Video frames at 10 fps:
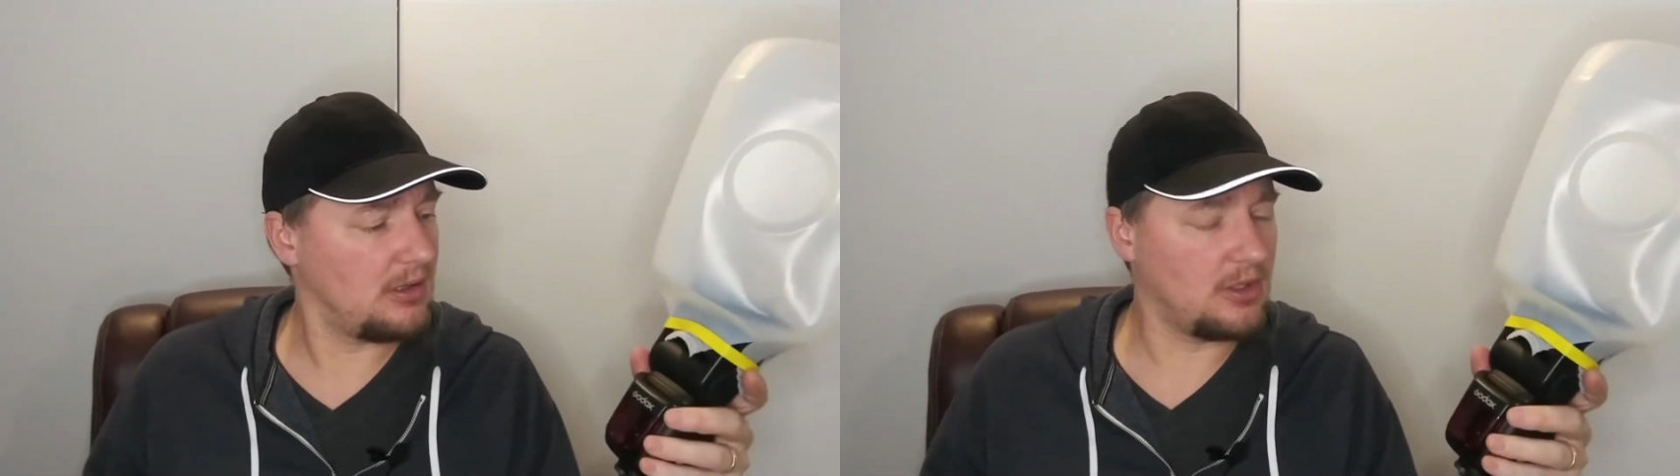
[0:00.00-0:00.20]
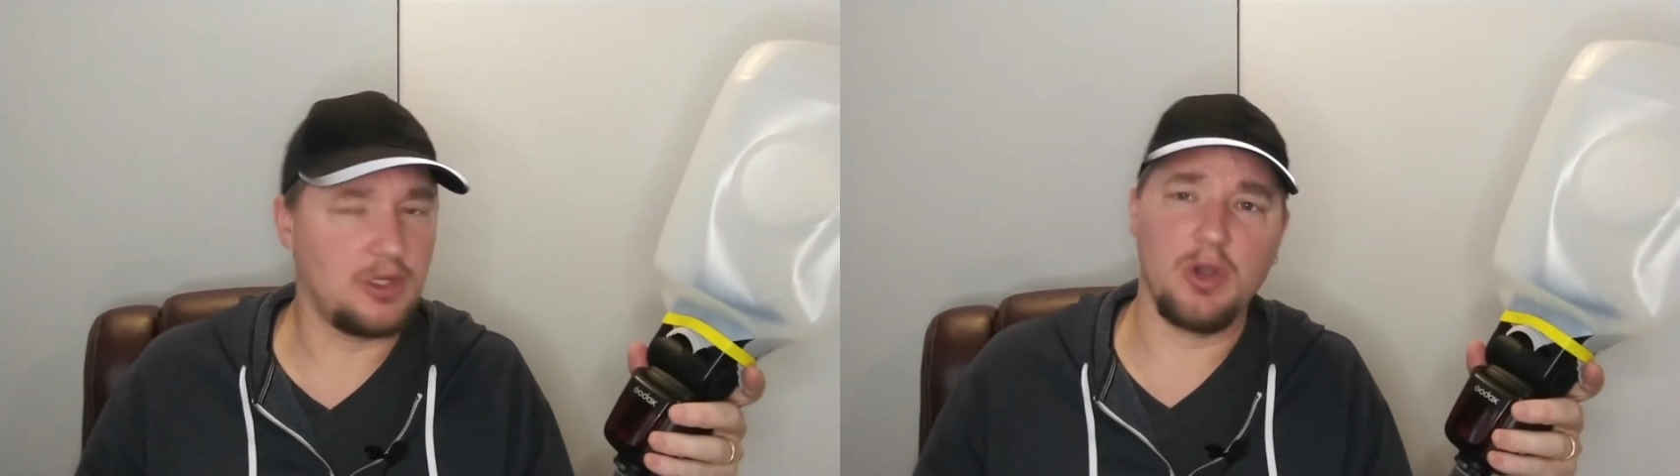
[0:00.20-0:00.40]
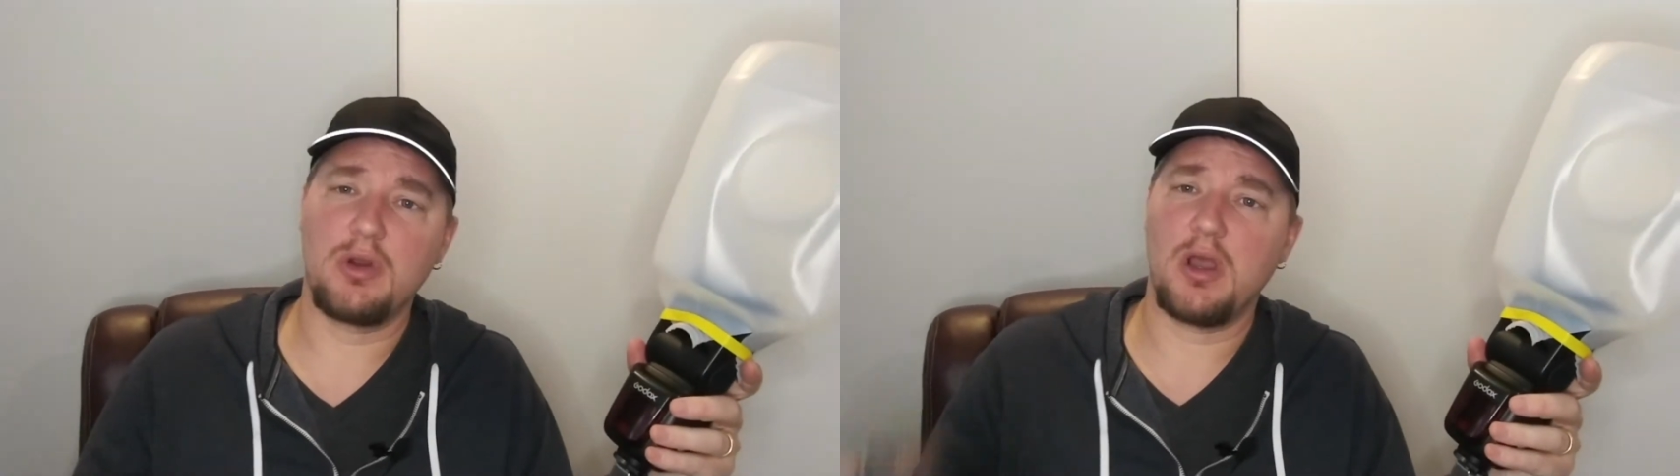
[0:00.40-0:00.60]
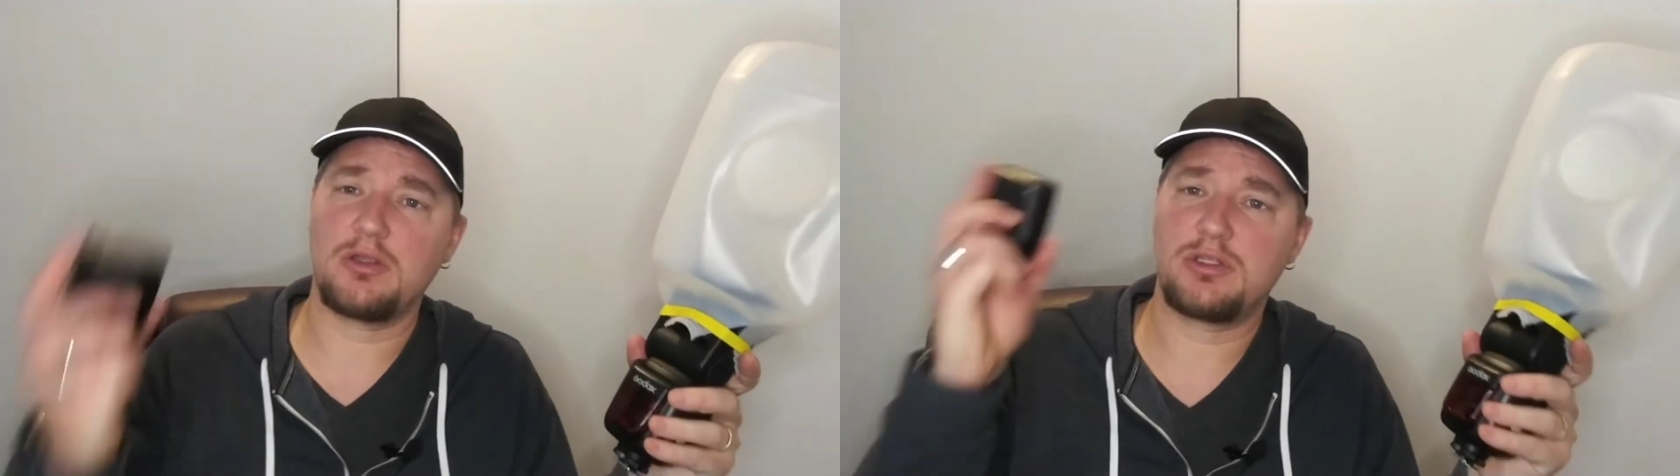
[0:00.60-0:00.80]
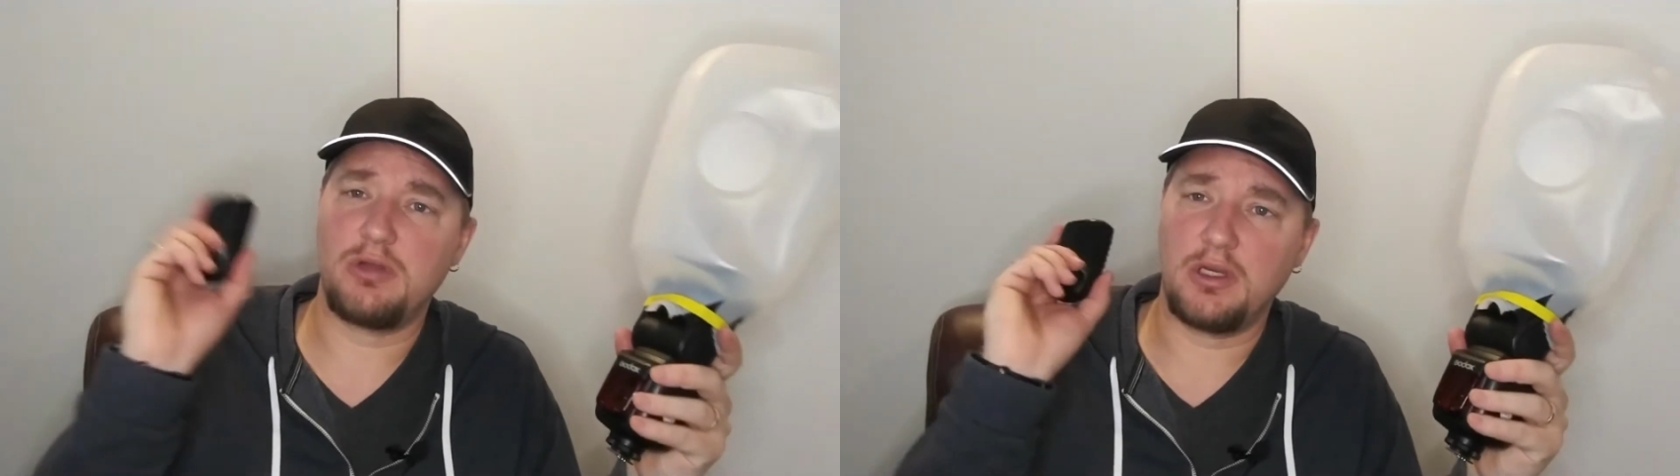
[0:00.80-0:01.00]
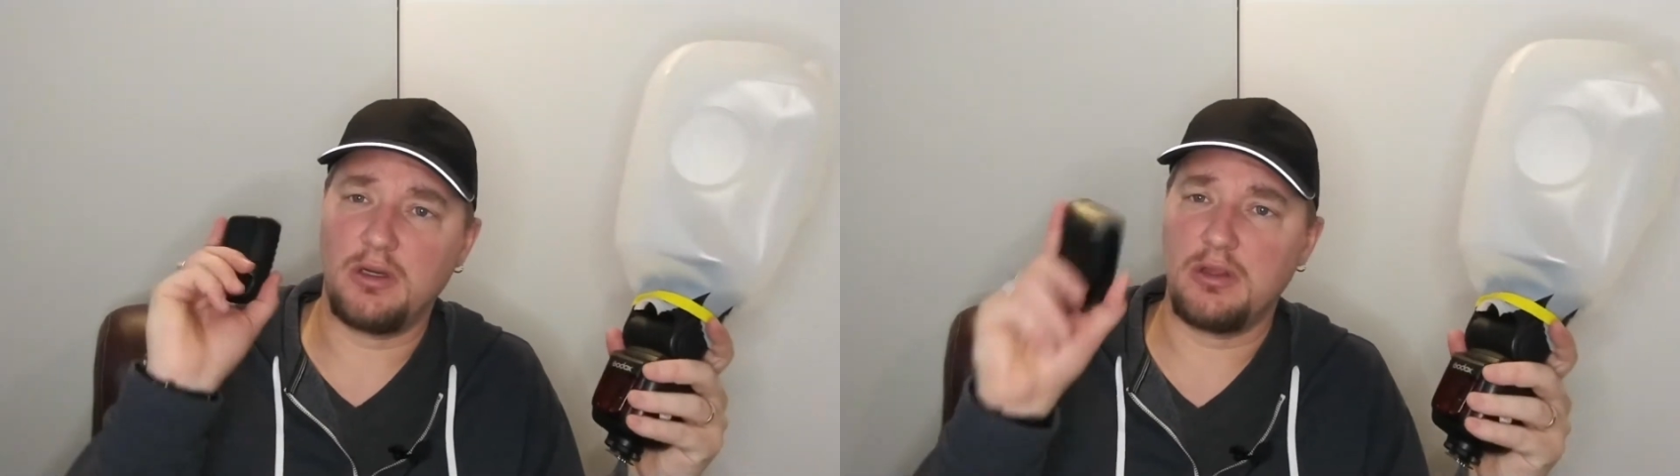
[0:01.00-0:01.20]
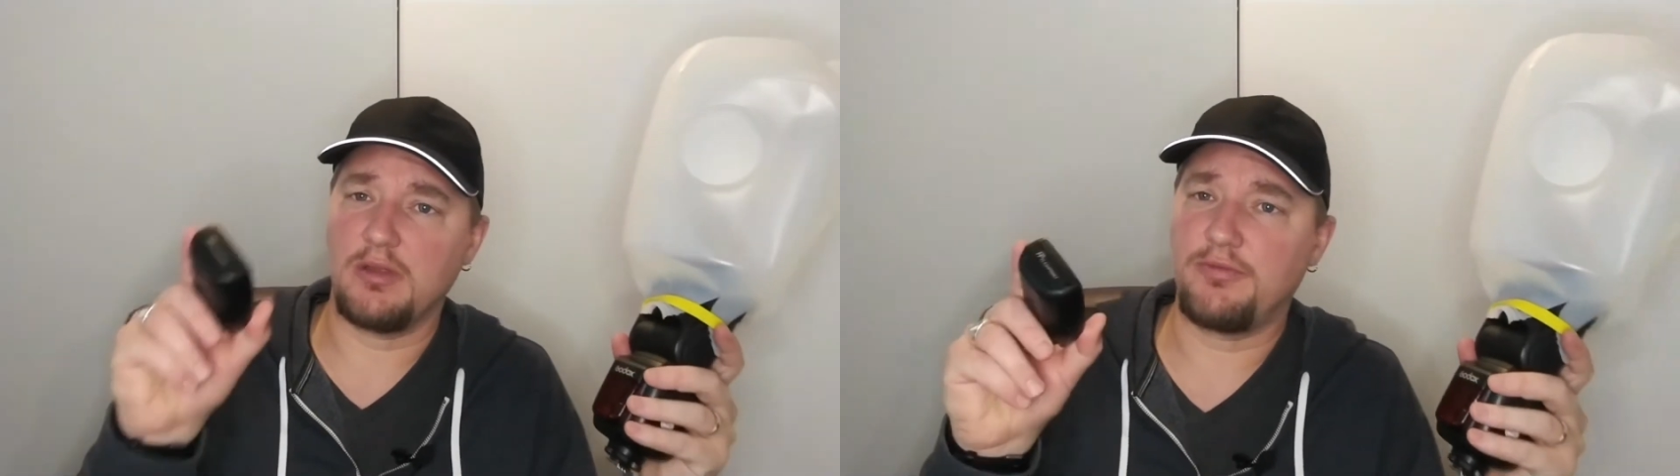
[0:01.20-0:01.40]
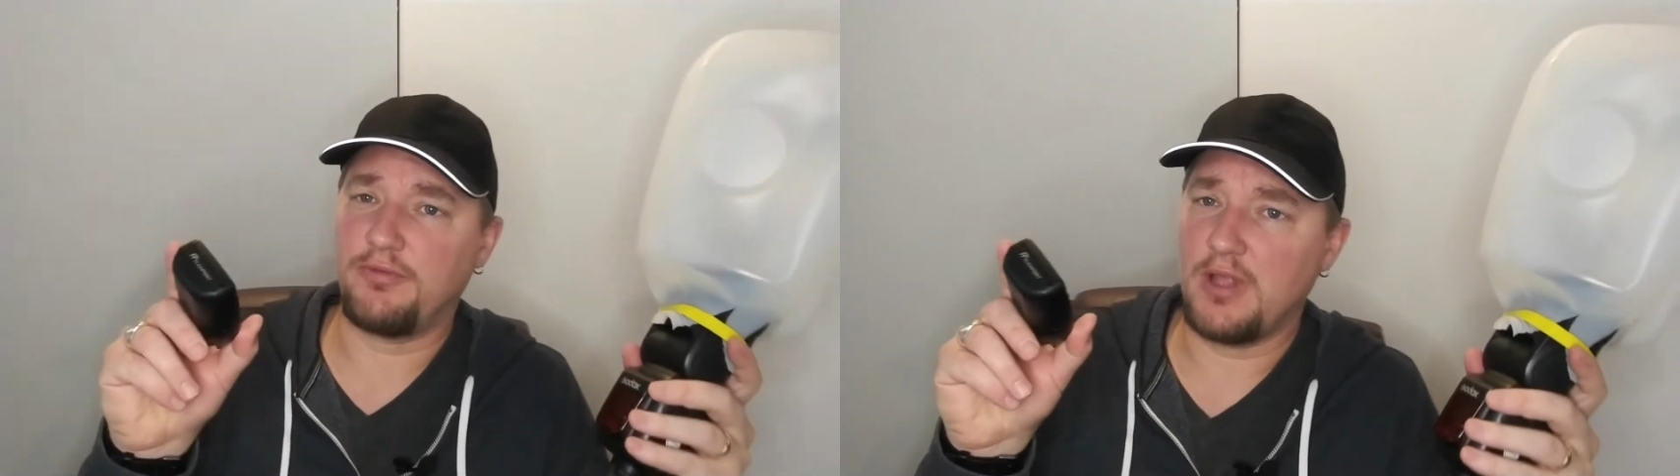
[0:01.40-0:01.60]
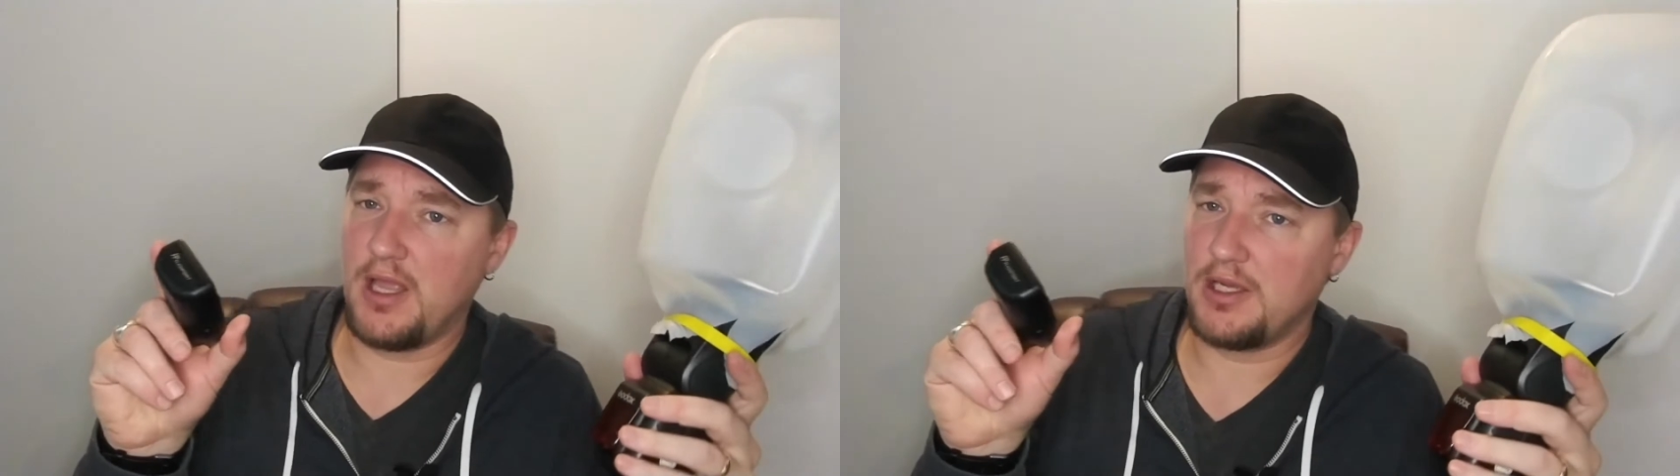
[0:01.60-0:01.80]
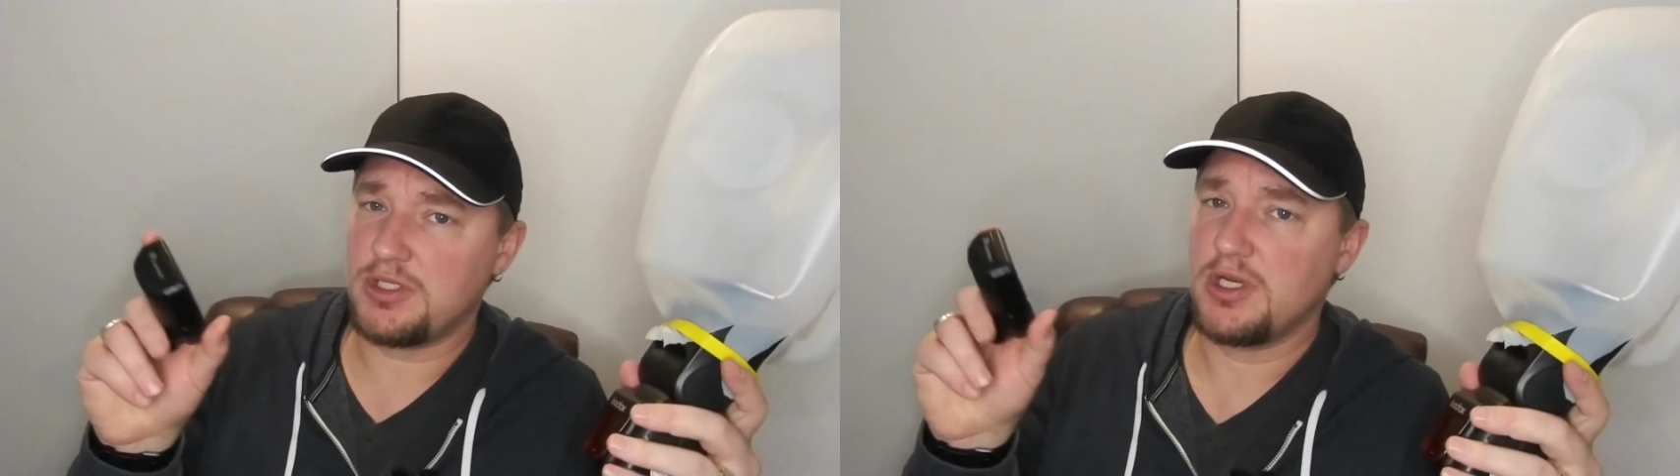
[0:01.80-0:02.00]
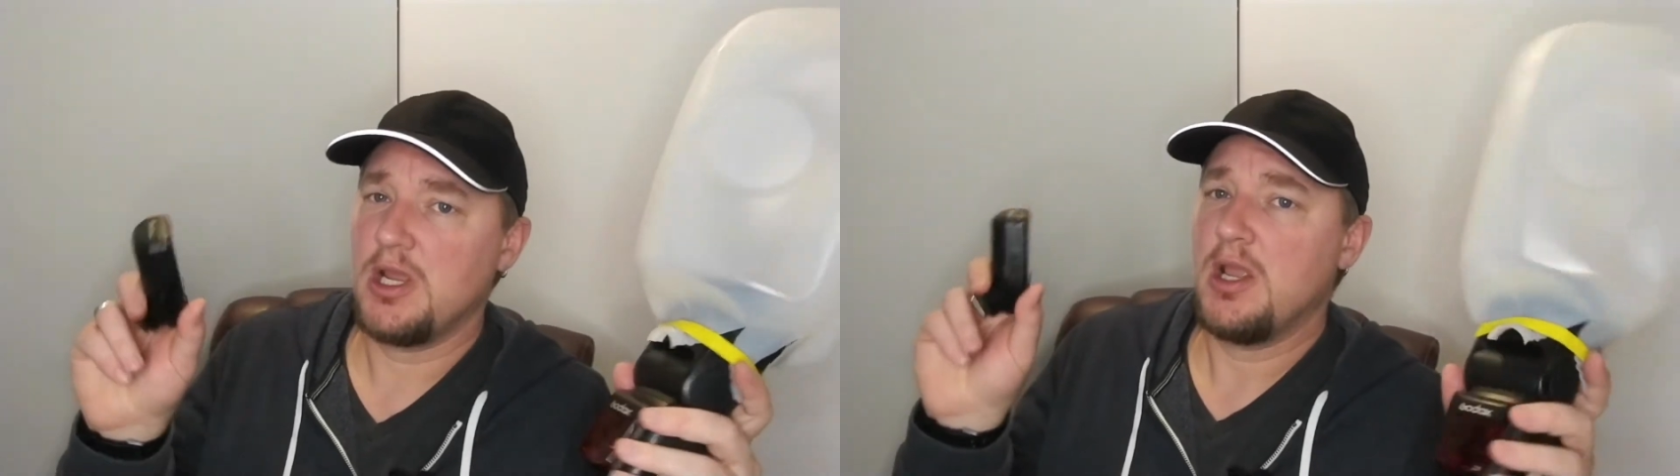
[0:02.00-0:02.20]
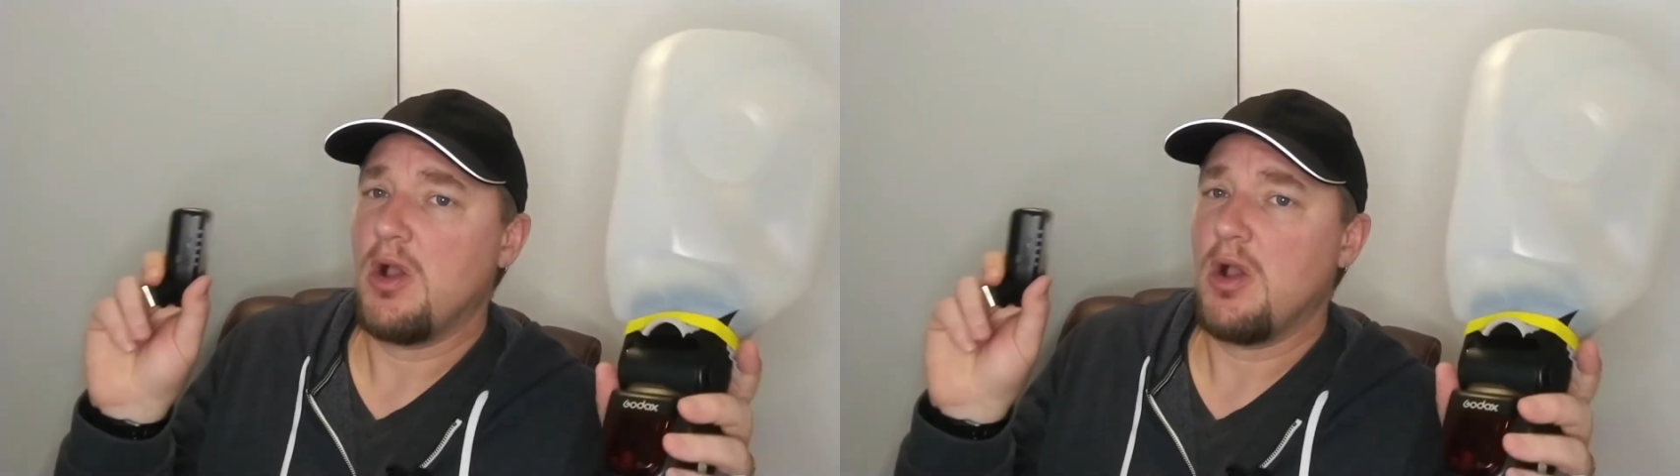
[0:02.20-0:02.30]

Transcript: Godox trigger, the flash,